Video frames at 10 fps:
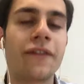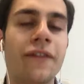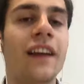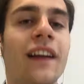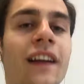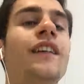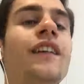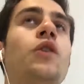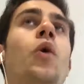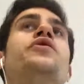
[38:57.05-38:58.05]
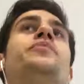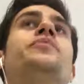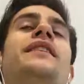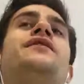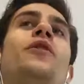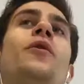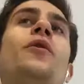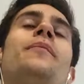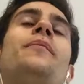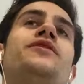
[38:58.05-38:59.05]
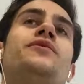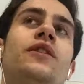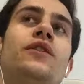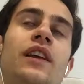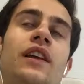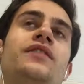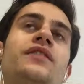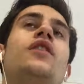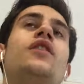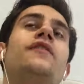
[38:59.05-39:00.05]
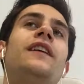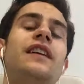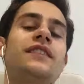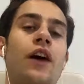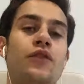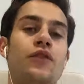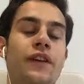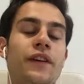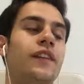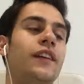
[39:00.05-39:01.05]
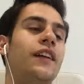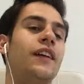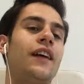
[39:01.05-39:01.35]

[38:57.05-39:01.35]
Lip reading: Your gut feeling knows best. So the best way to listen to your gut feeling is, how do you feel?